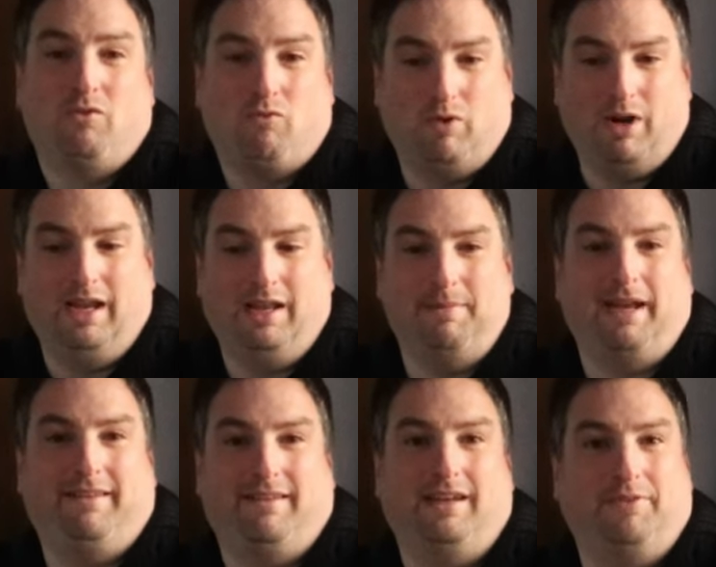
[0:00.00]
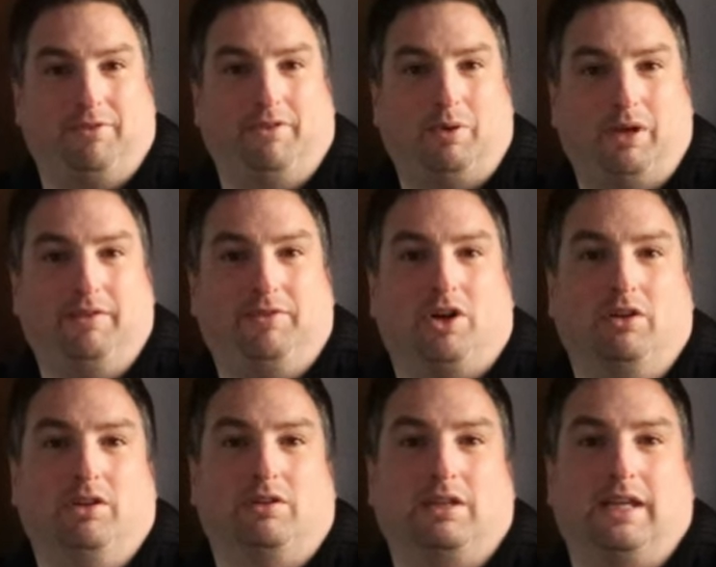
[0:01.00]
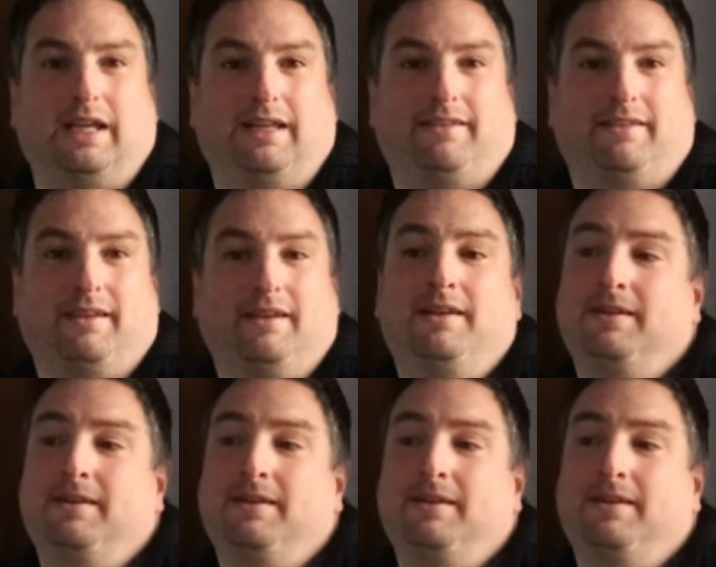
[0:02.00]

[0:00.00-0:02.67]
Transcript: Really makes a difference when you've got young kids.